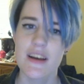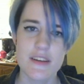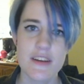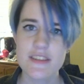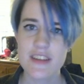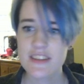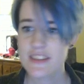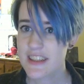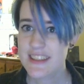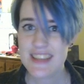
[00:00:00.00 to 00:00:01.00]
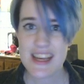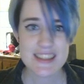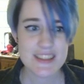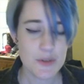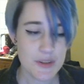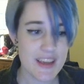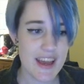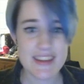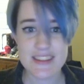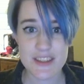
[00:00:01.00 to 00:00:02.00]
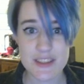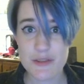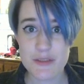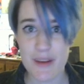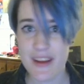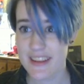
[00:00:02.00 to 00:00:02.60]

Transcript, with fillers: You know, it's not just incest or gay, it's also smut.